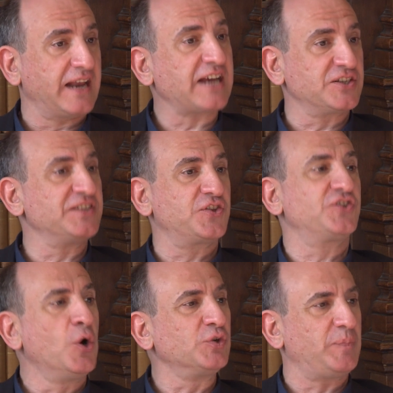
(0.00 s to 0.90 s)
election is
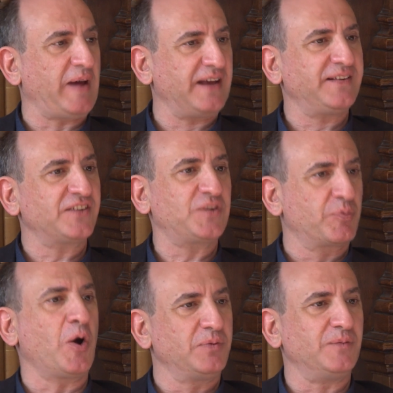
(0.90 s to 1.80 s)
there's no debate. That's the
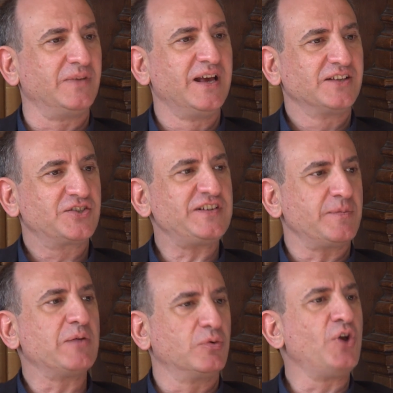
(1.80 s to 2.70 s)
problem.
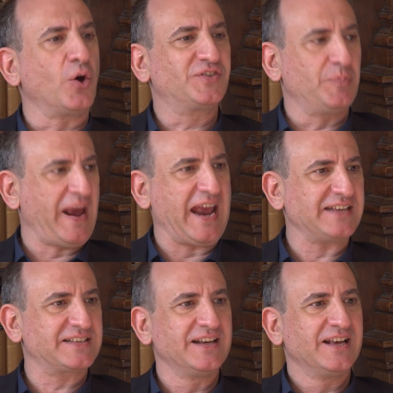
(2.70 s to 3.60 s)
Theresa May will not
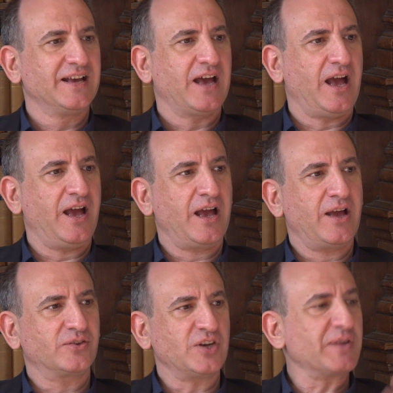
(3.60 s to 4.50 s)
debate.
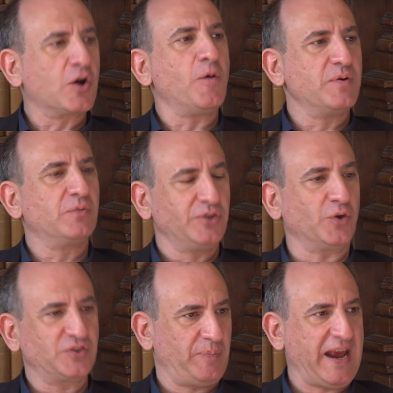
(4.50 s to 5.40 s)
Uh, Jeremy Corbyn will
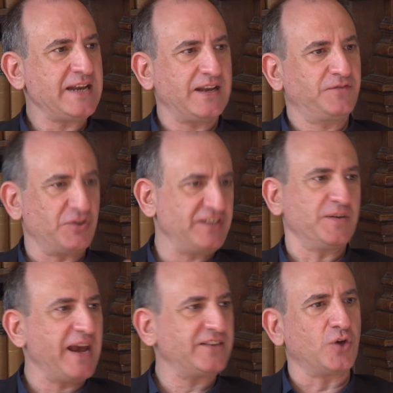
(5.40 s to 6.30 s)
not debate if
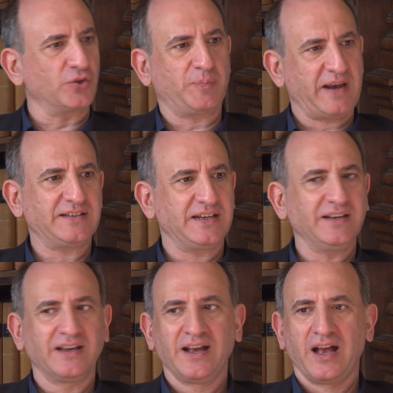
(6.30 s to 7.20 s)
Theresa May's not
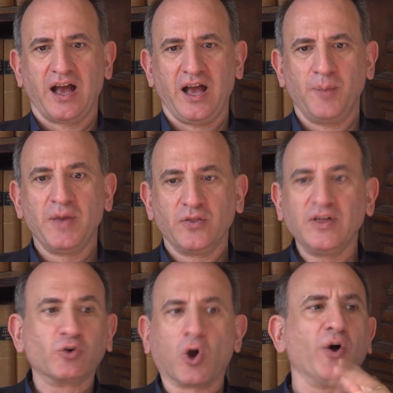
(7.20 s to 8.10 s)
debating. Um,
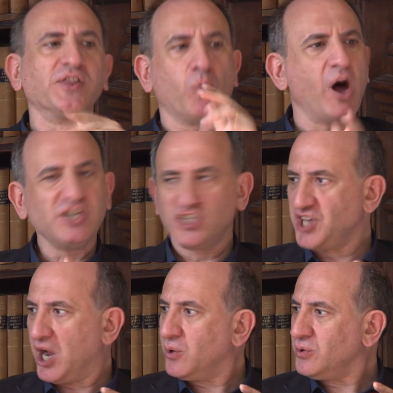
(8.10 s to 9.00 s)
they'll go on the One
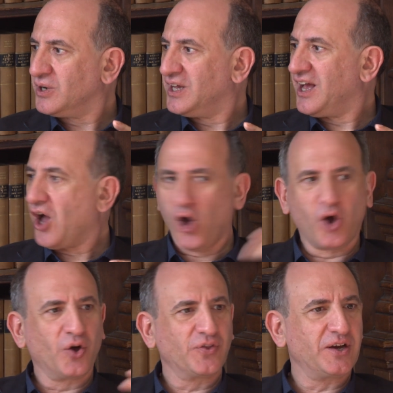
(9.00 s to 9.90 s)
Show, yeah.
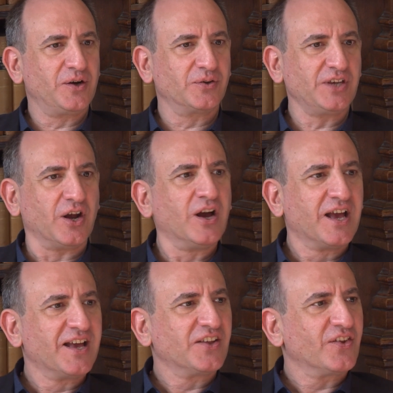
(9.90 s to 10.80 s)
or they'll, you
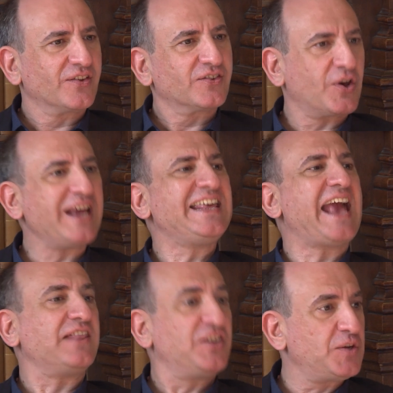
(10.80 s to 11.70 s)
know. So in the
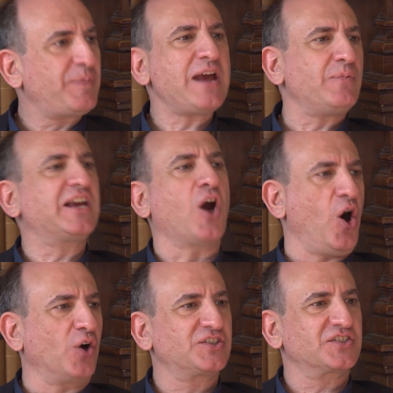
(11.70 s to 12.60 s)
end, the debate we
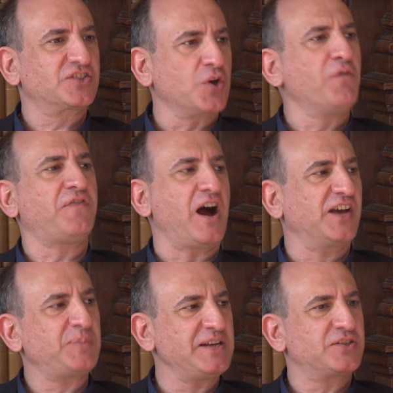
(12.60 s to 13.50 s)
got so far
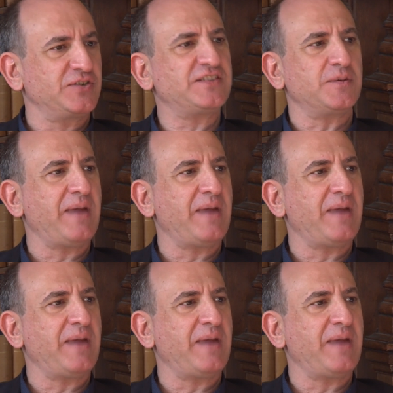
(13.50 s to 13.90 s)
has been Theresa